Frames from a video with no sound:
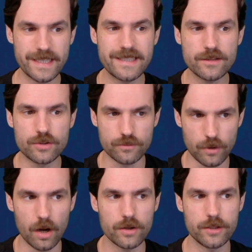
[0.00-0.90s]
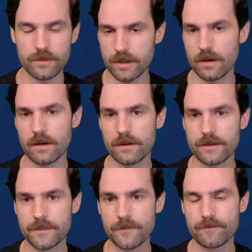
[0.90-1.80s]
It does draw you a
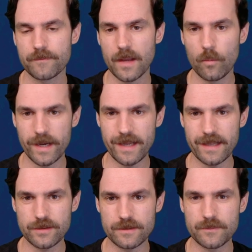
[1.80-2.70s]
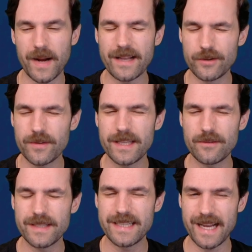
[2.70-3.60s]
card when it enters, but I do think
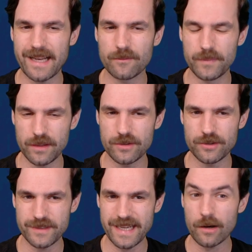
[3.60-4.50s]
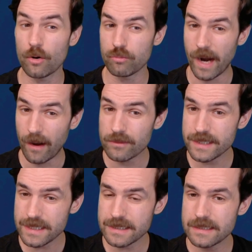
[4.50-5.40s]
you need to kind of build your deck around
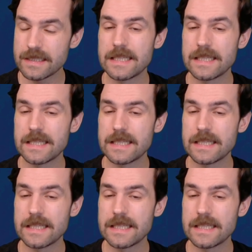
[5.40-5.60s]
it.